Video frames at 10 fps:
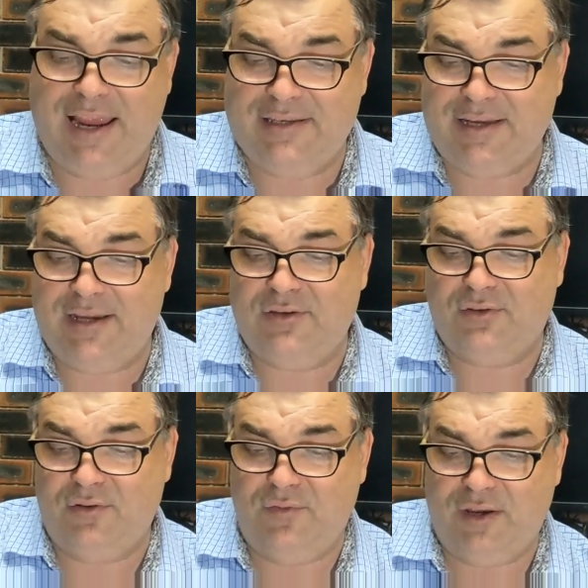as a
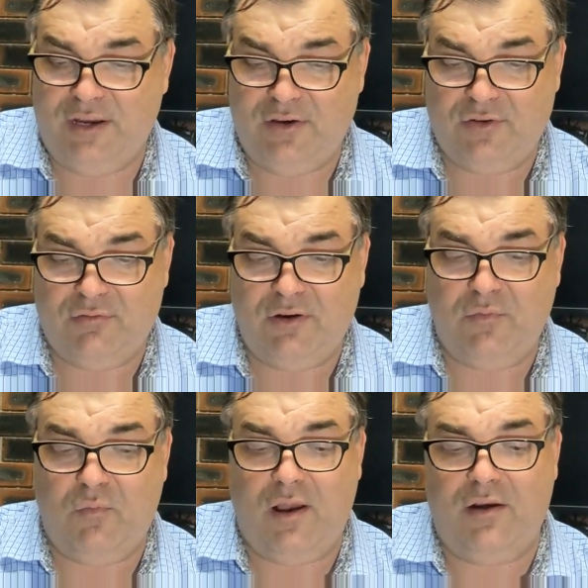souvenir
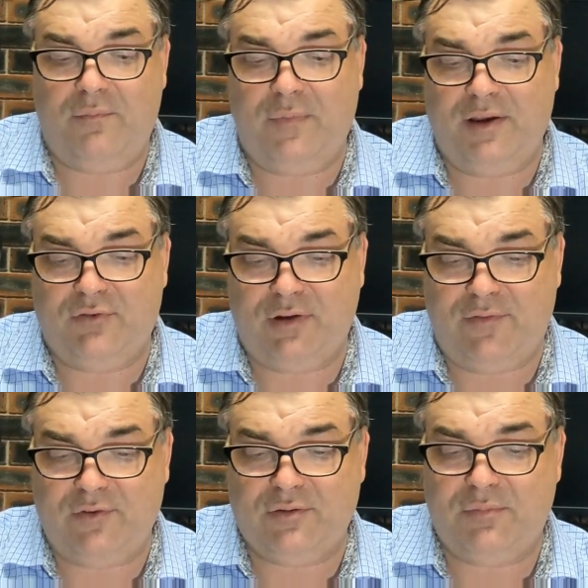during one of my
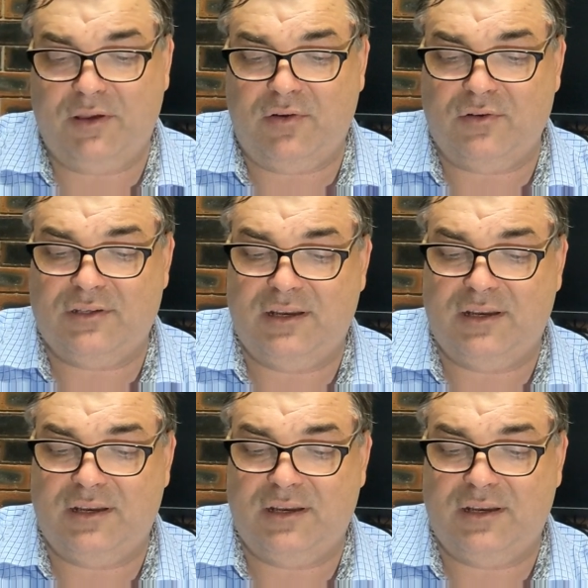travels and because